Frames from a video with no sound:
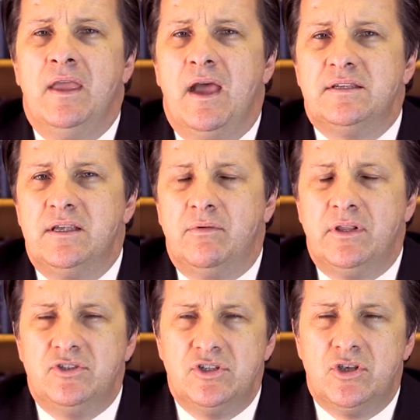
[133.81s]
I say, well,
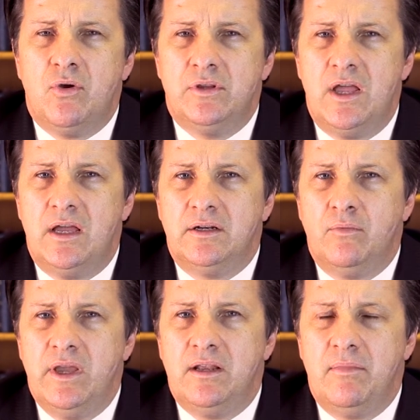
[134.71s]
let's just hold on and
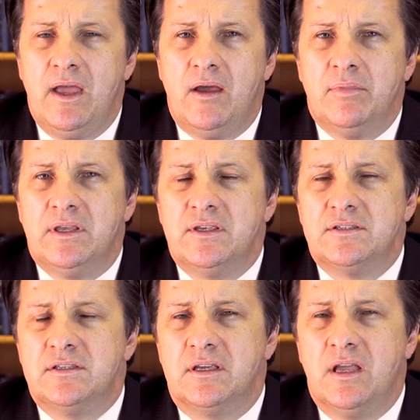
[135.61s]
wait him out,
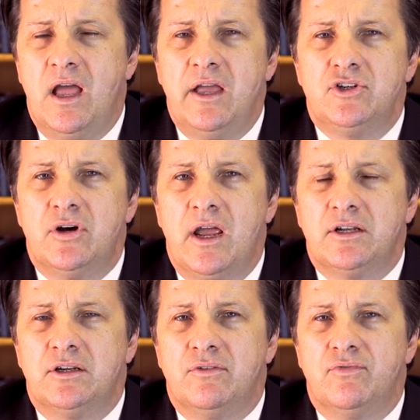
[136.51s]
because the contractor,